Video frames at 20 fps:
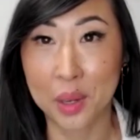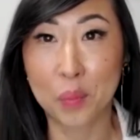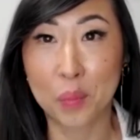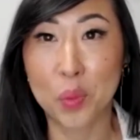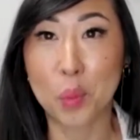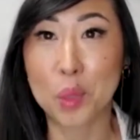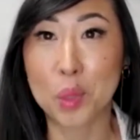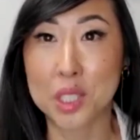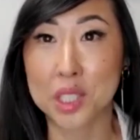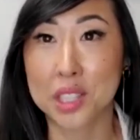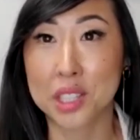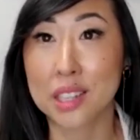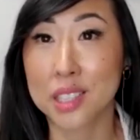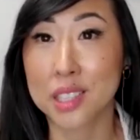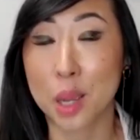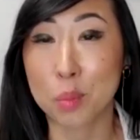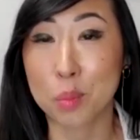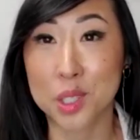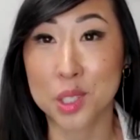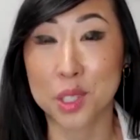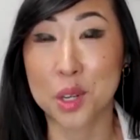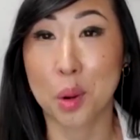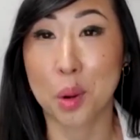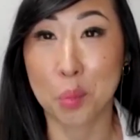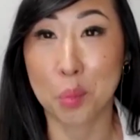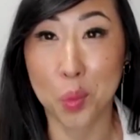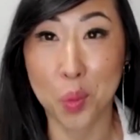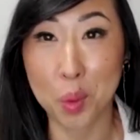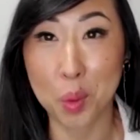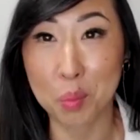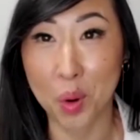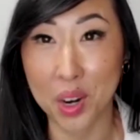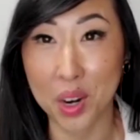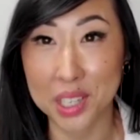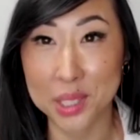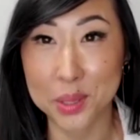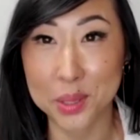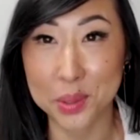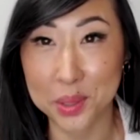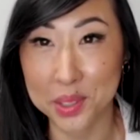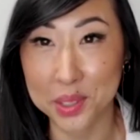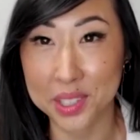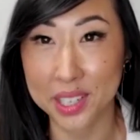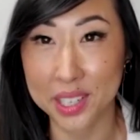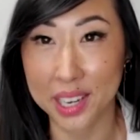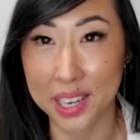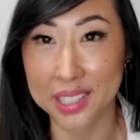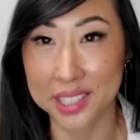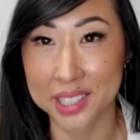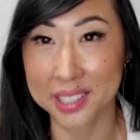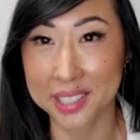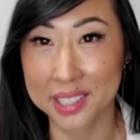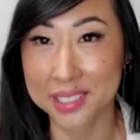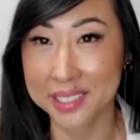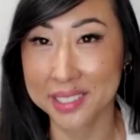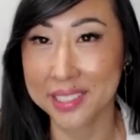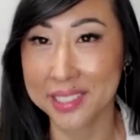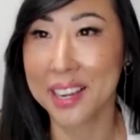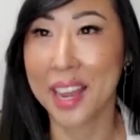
which at that time was the number one party school in the nation.